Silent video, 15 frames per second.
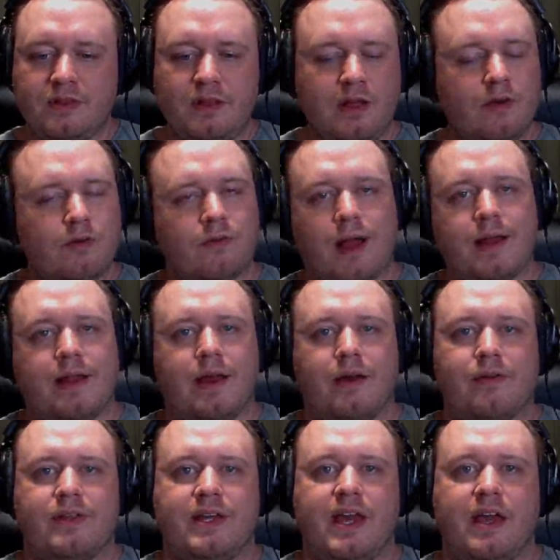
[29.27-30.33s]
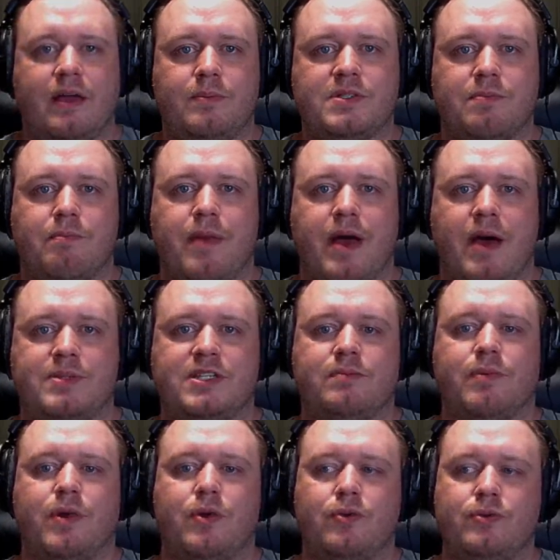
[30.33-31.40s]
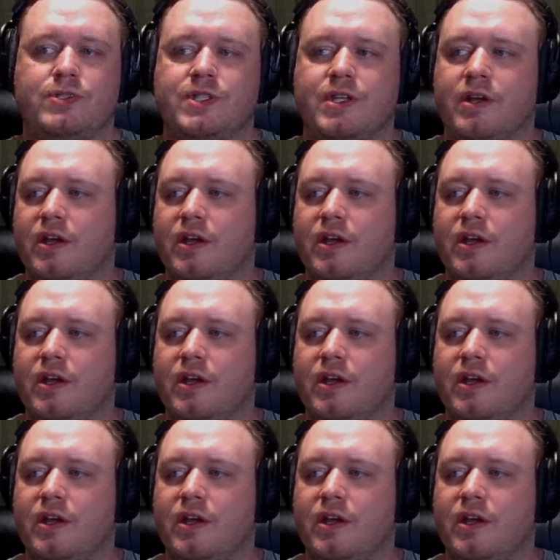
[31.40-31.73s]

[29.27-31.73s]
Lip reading: Right now, the game's maps and modes